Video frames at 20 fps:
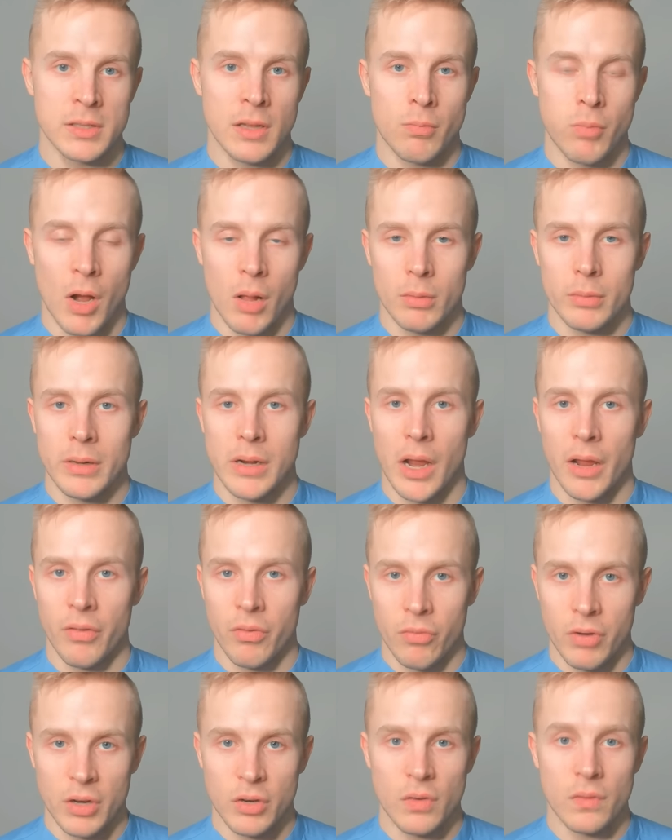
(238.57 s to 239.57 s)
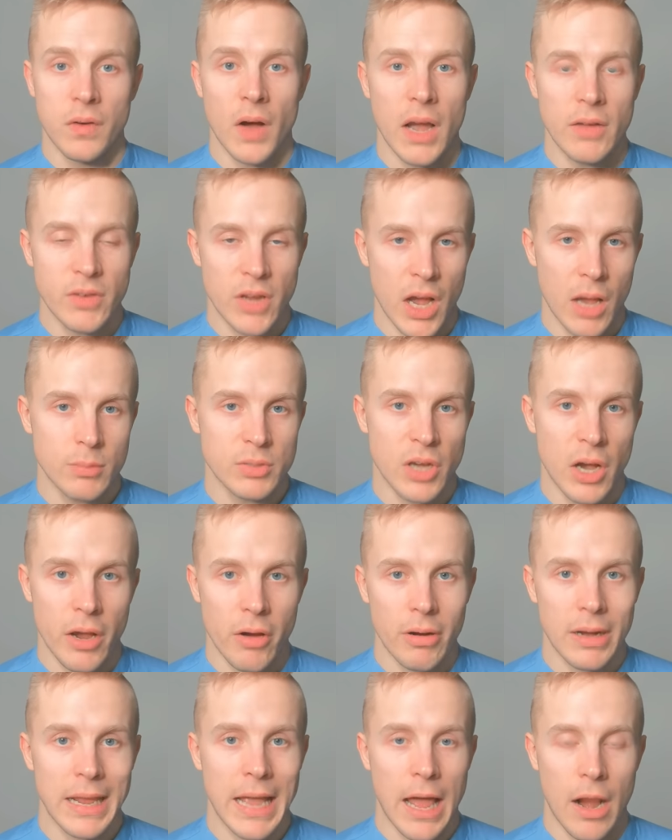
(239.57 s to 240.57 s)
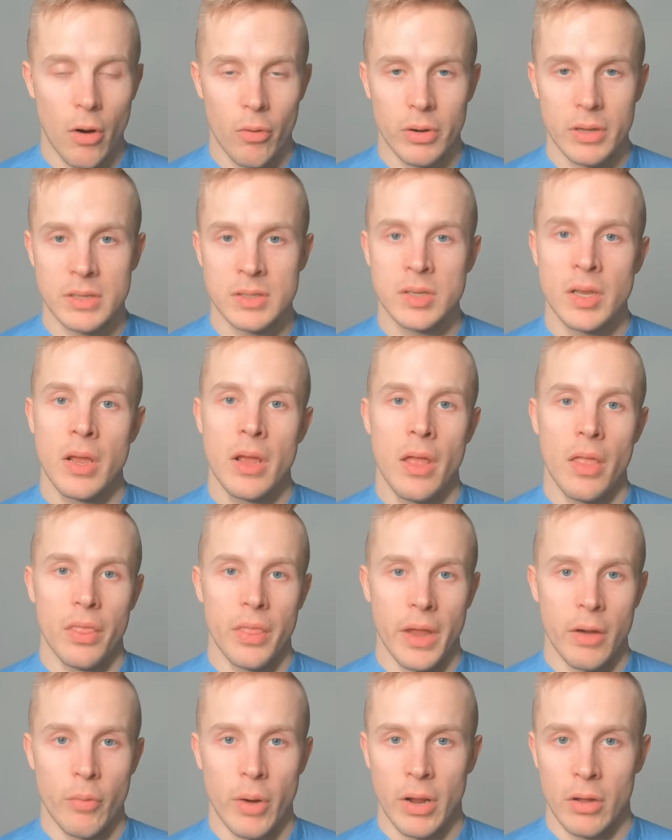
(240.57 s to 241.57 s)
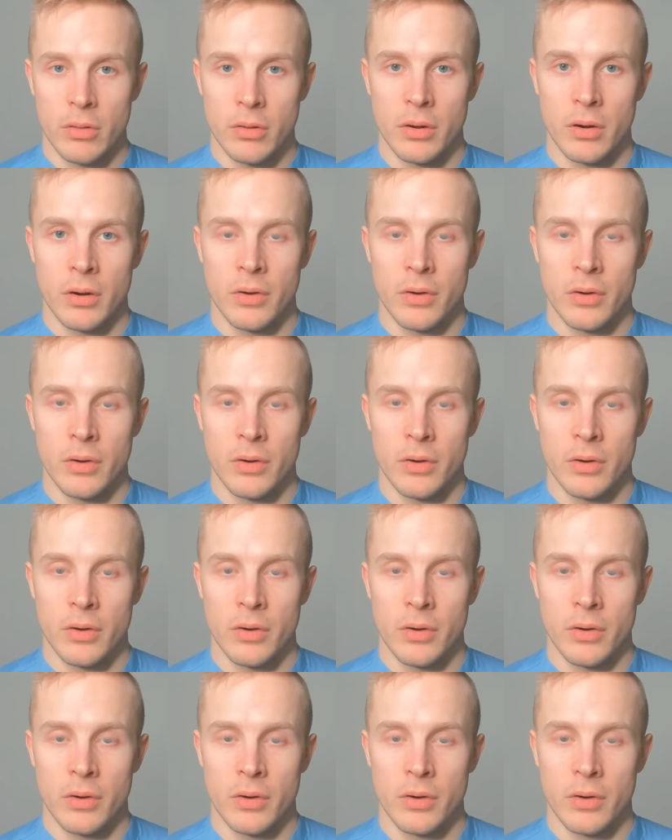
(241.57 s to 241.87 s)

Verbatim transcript: They're probably like three to five times higher in calories than regular